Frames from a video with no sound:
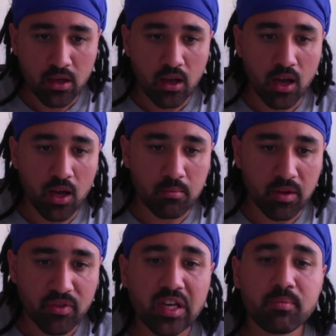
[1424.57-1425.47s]
Um,
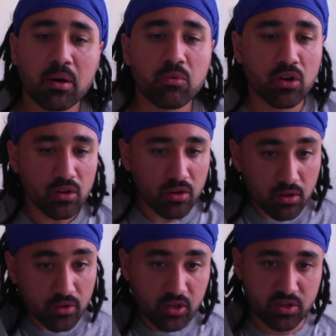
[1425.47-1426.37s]
and think about what
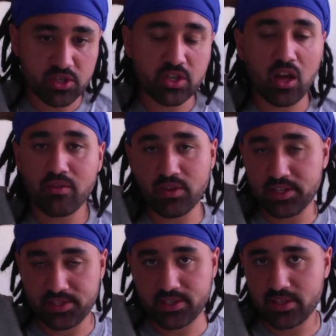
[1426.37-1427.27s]
the Christian life
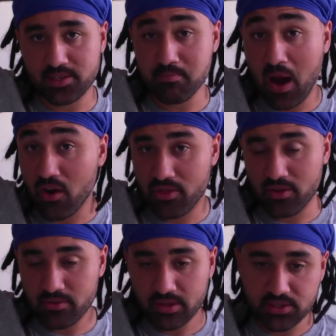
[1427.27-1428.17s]
is. It's a
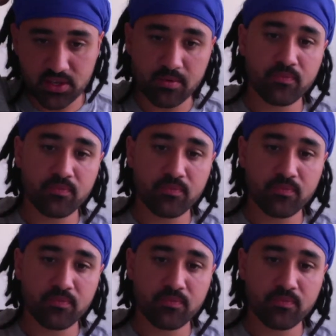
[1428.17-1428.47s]
marathon, isn't it?